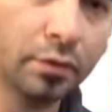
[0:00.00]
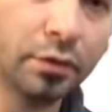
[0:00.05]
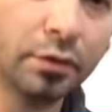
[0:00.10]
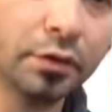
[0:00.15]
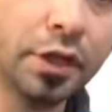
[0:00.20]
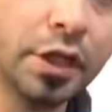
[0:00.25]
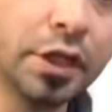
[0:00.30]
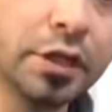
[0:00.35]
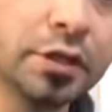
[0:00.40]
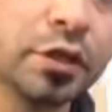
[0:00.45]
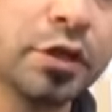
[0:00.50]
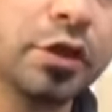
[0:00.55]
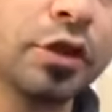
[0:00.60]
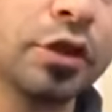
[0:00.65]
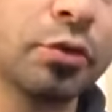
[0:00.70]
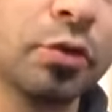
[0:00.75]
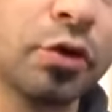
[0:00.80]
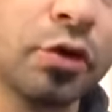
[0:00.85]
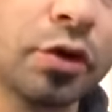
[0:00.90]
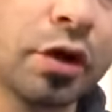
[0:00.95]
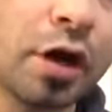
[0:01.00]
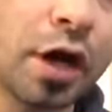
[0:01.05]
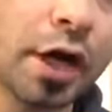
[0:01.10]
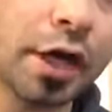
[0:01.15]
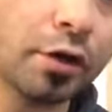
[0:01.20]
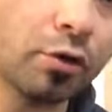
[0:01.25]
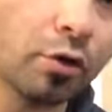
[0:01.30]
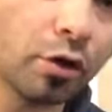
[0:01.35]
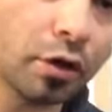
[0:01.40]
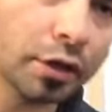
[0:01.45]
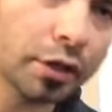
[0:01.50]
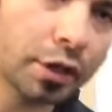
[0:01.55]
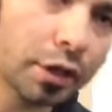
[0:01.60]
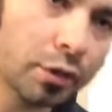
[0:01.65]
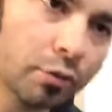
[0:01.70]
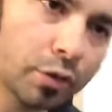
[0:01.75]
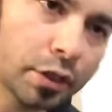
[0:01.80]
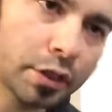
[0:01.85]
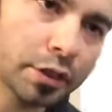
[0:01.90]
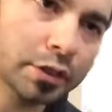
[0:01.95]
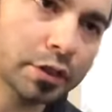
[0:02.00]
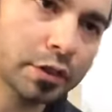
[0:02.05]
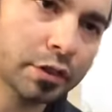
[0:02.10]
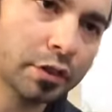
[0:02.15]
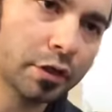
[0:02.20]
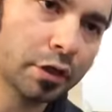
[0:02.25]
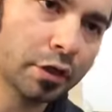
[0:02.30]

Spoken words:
These are your more high quality ones.